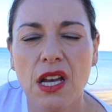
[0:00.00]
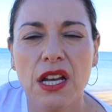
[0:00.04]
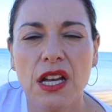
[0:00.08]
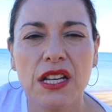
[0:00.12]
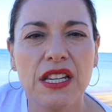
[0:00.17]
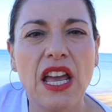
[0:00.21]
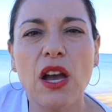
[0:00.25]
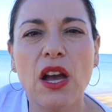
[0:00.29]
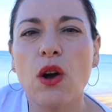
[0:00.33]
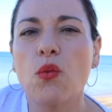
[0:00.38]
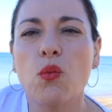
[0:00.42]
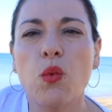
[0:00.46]

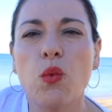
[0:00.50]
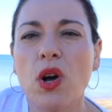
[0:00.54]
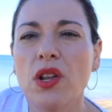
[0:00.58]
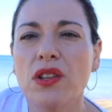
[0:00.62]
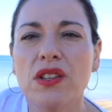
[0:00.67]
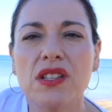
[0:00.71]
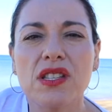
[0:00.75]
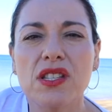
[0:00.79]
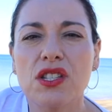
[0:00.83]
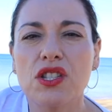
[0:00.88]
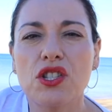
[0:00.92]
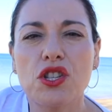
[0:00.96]
Now,
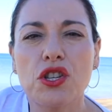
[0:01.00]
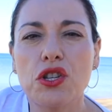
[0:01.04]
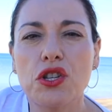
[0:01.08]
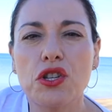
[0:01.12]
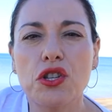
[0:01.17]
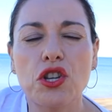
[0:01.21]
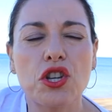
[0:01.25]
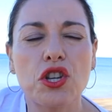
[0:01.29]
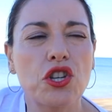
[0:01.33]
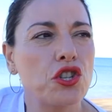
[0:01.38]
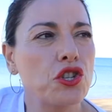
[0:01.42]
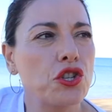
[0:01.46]
wellness
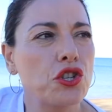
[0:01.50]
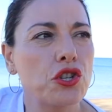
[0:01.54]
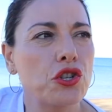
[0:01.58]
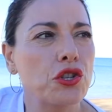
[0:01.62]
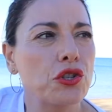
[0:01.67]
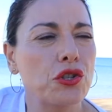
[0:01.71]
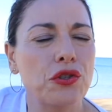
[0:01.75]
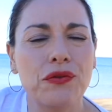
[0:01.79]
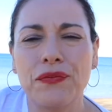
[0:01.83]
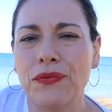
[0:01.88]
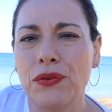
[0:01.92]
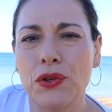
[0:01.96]

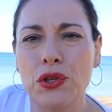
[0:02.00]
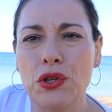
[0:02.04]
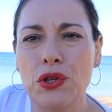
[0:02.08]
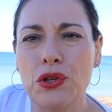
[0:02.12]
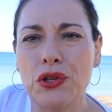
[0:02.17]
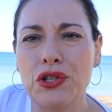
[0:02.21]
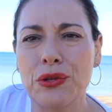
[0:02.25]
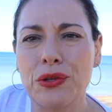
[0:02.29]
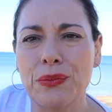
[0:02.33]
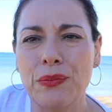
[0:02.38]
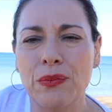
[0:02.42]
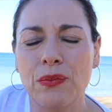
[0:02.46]
for you
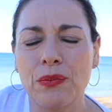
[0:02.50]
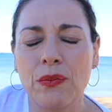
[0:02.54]
to